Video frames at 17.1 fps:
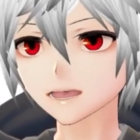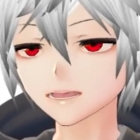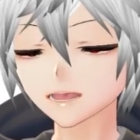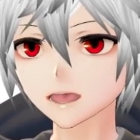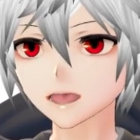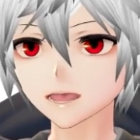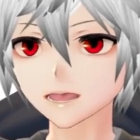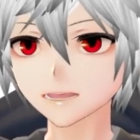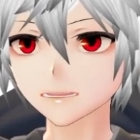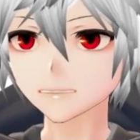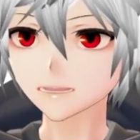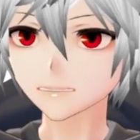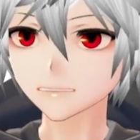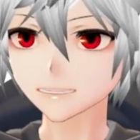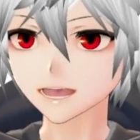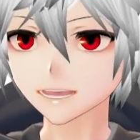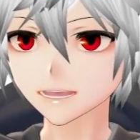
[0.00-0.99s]
means is
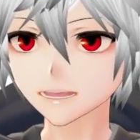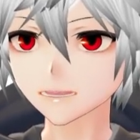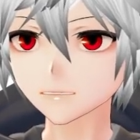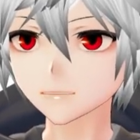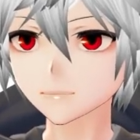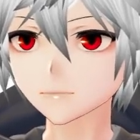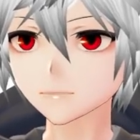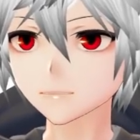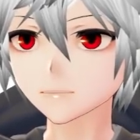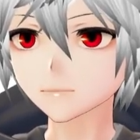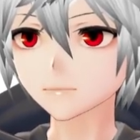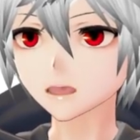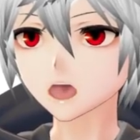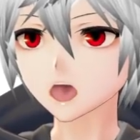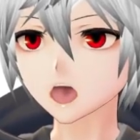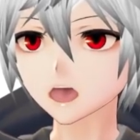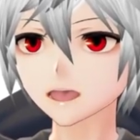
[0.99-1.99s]
that
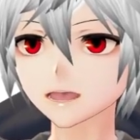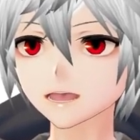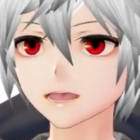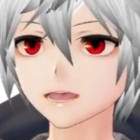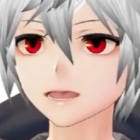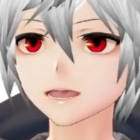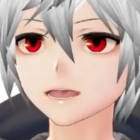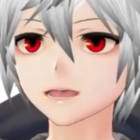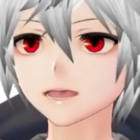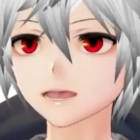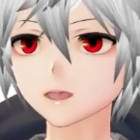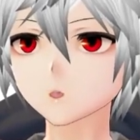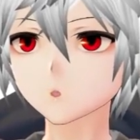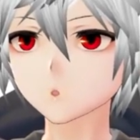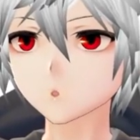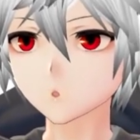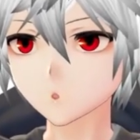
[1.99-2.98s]
only
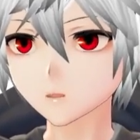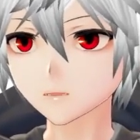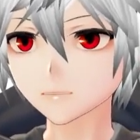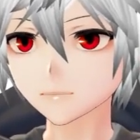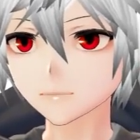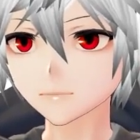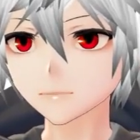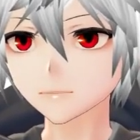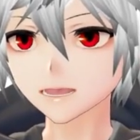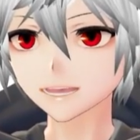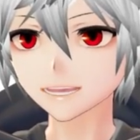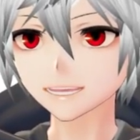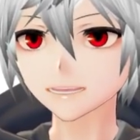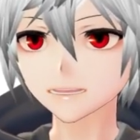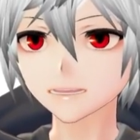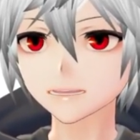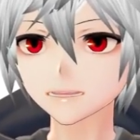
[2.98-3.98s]
you
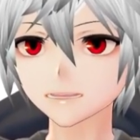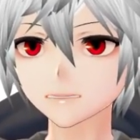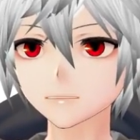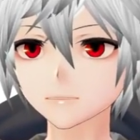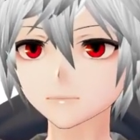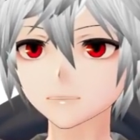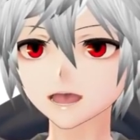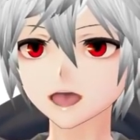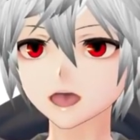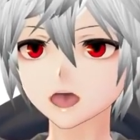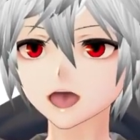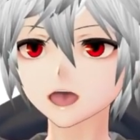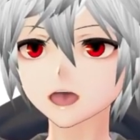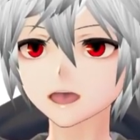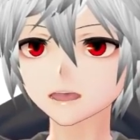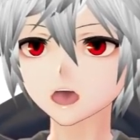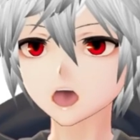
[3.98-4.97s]
can pop
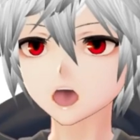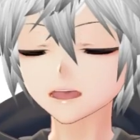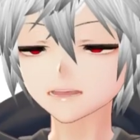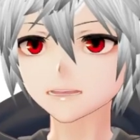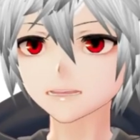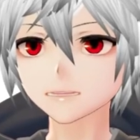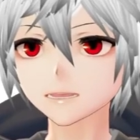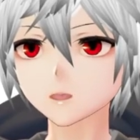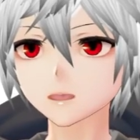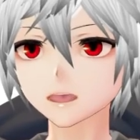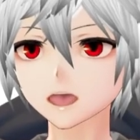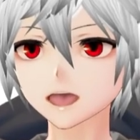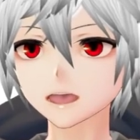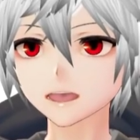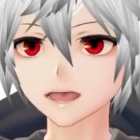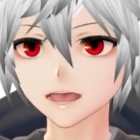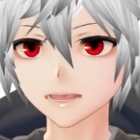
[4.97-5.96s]
up your
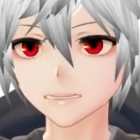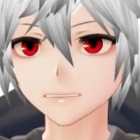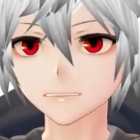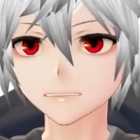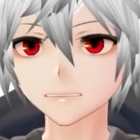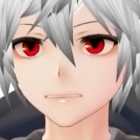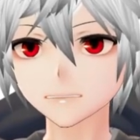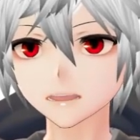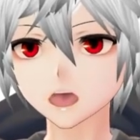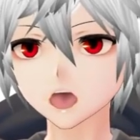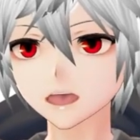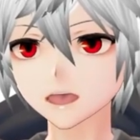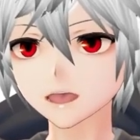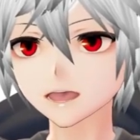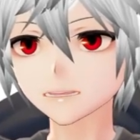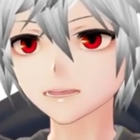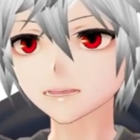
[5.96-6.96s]
marks. So it
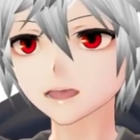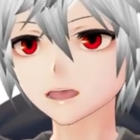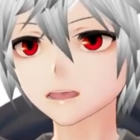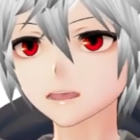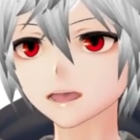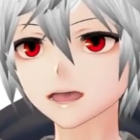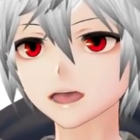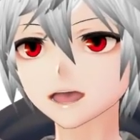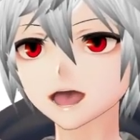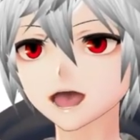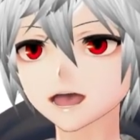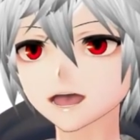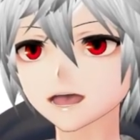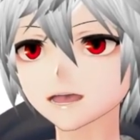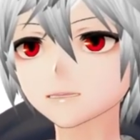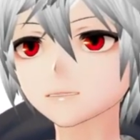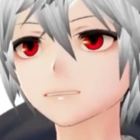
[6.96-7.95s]
doesn't work like
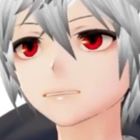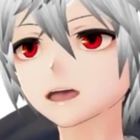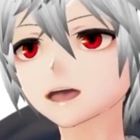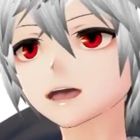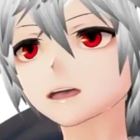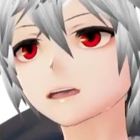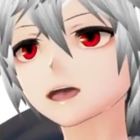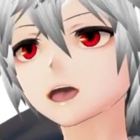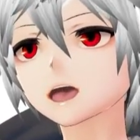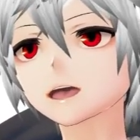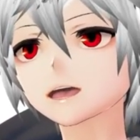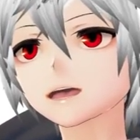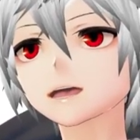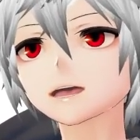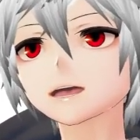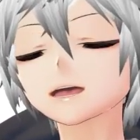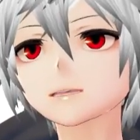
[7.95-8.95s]
so currently.